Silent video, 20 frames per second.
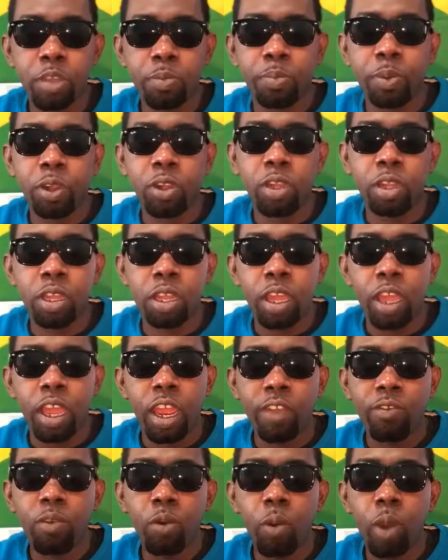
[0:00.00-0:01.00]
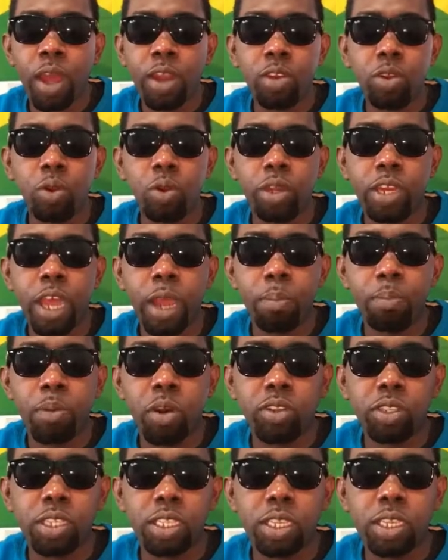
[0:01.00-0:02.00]
people, everyone know that
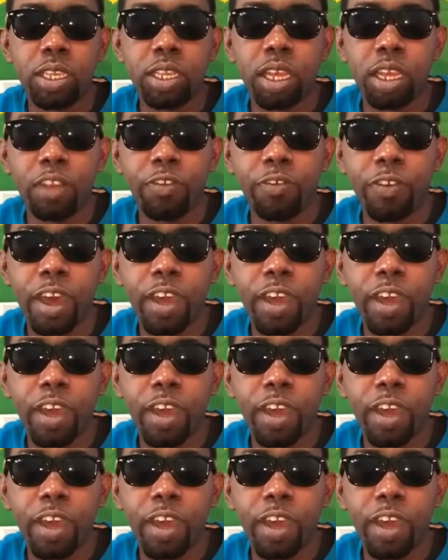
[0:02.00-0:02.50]
Bounty Killer, the